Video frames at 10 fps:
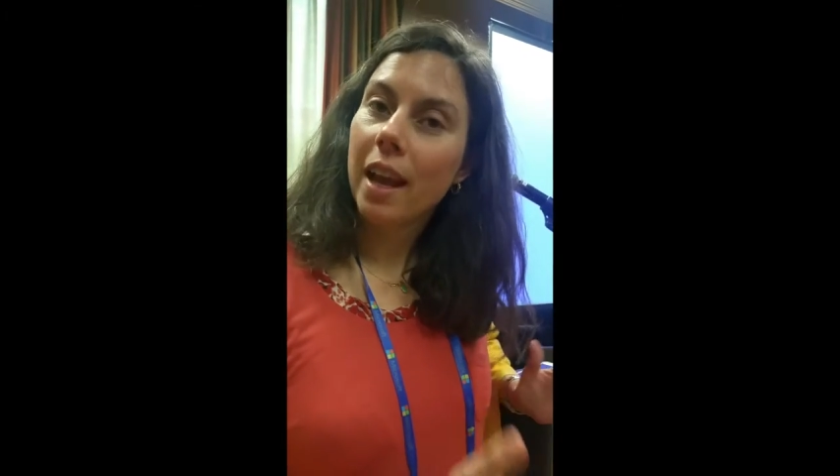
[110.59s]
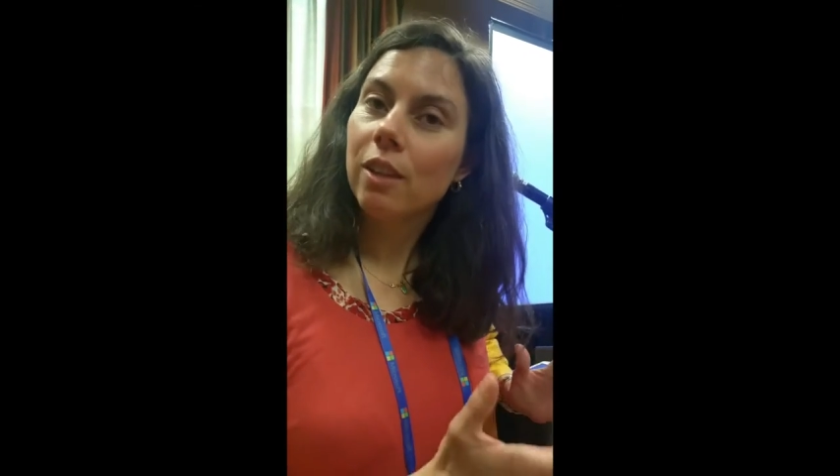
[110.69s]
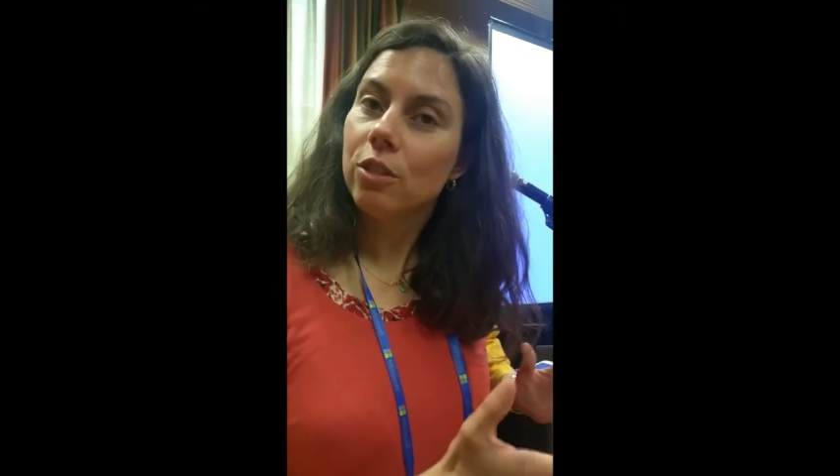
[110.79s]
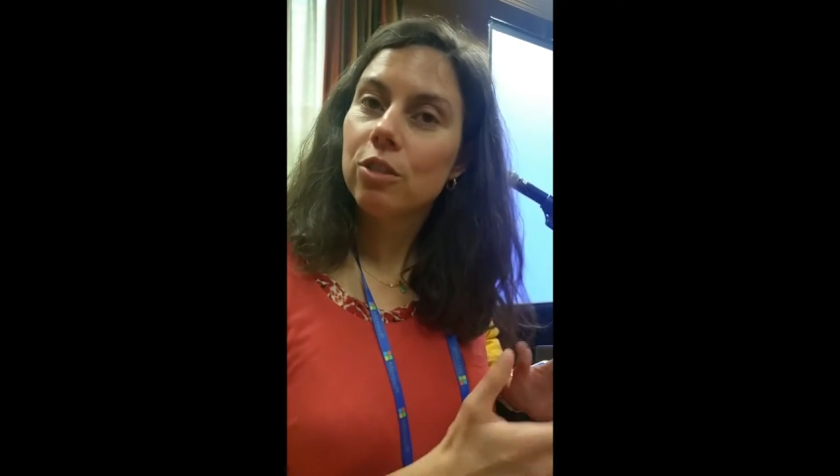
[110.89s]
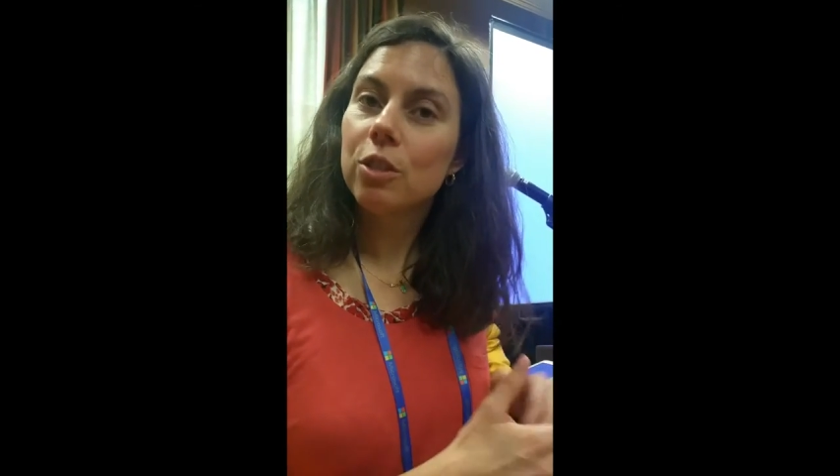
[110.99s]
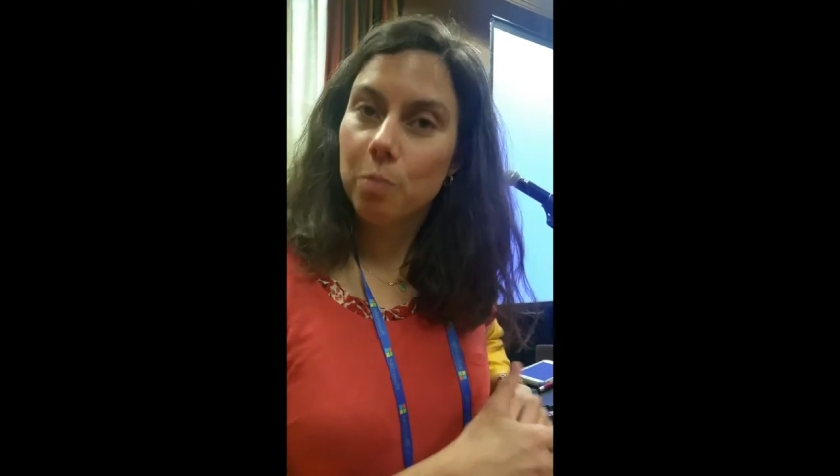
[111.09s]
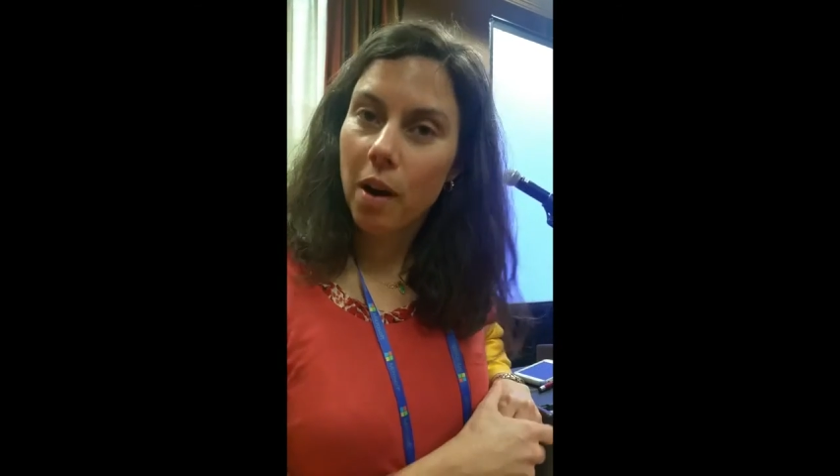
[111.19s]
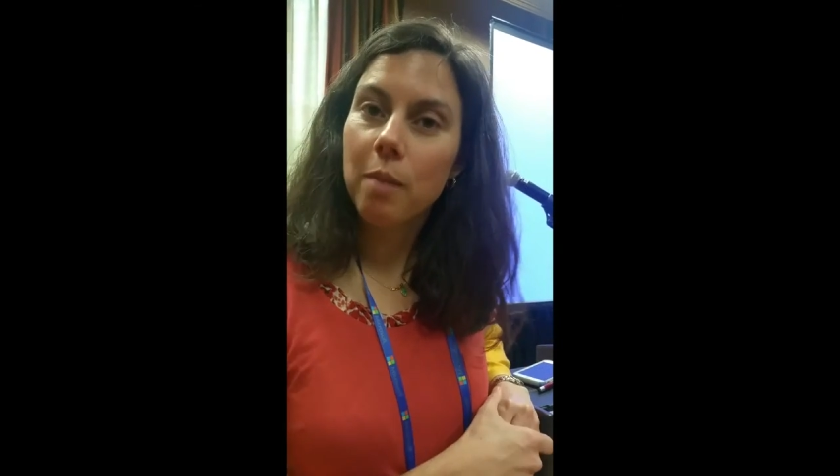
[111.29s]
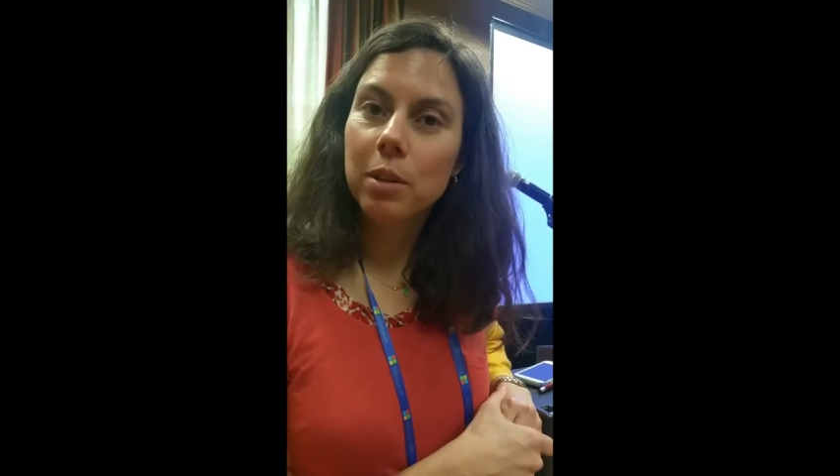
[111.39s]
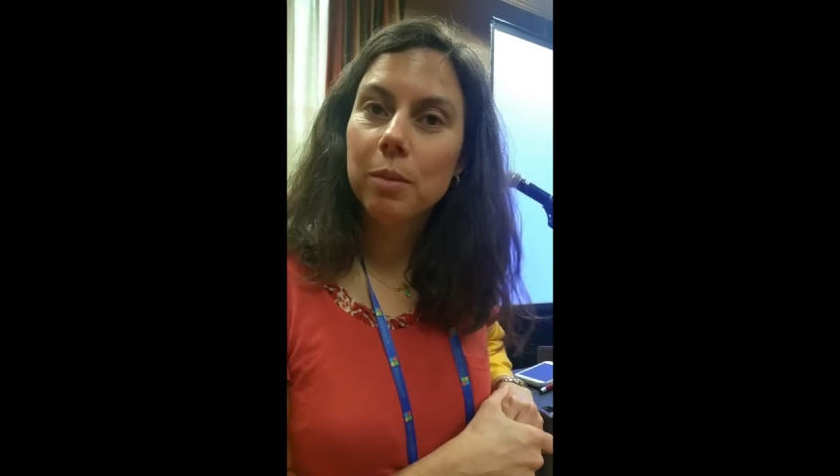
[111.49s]
answers to
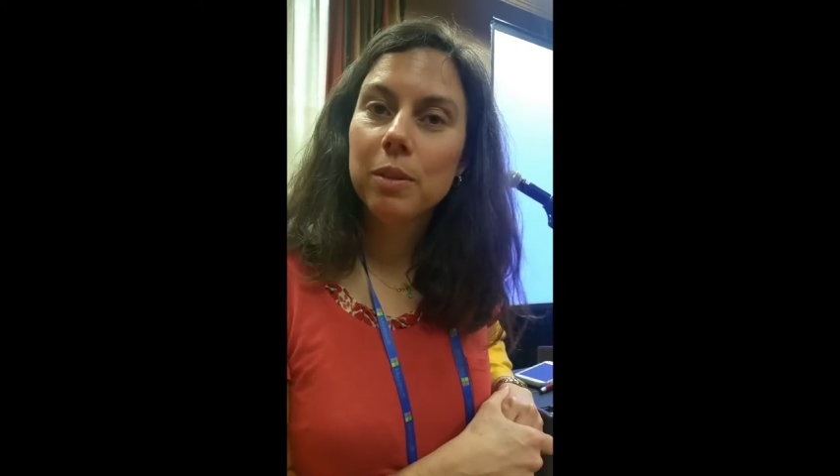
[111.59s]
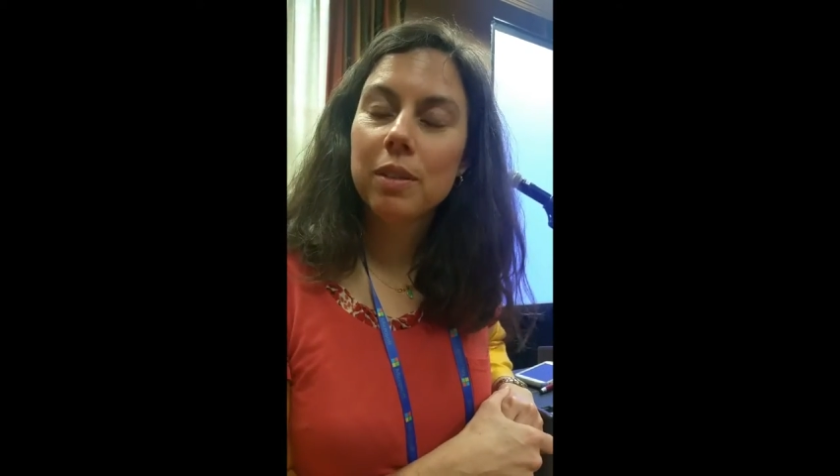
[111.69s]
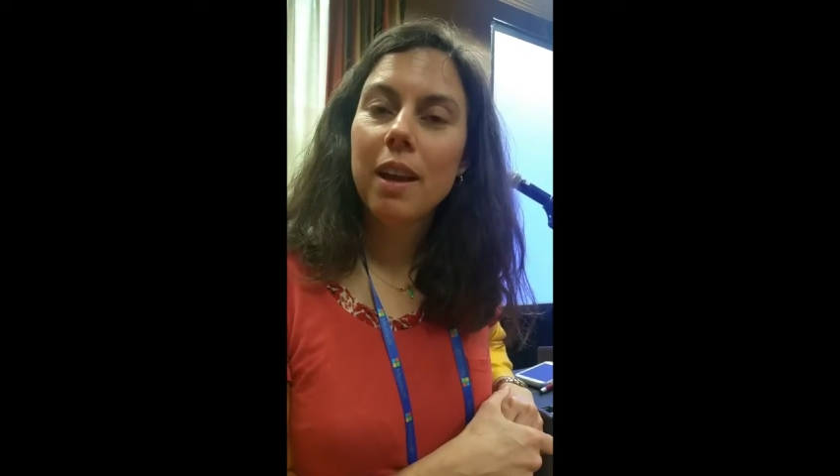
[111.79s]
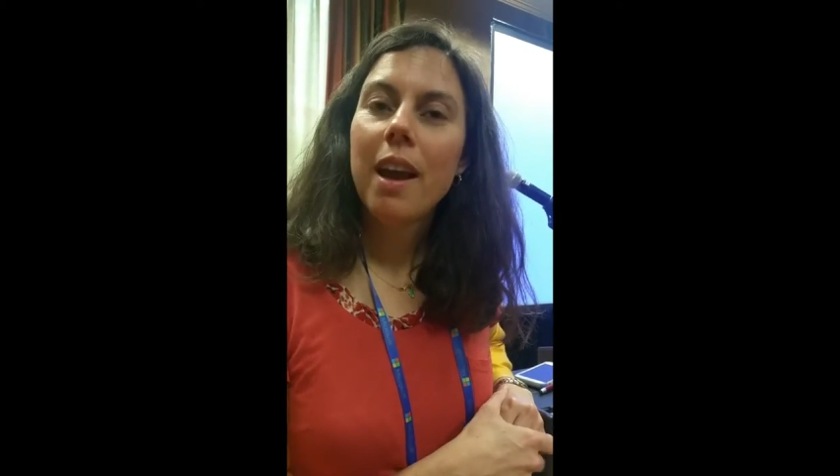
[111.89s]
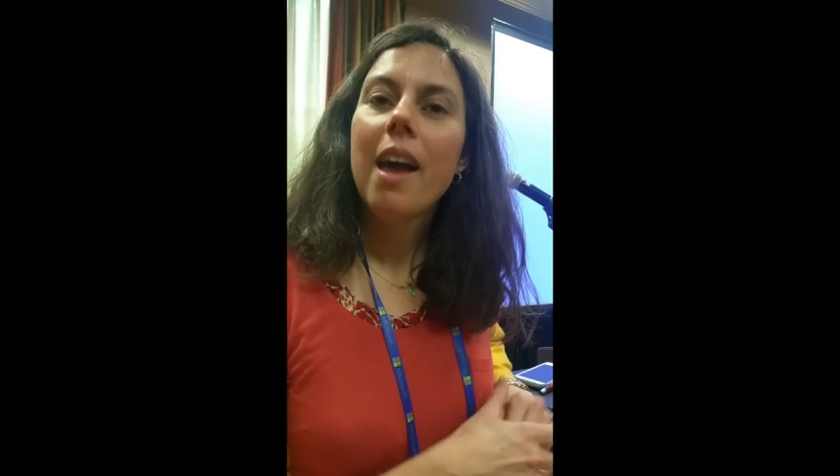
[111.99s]
problems,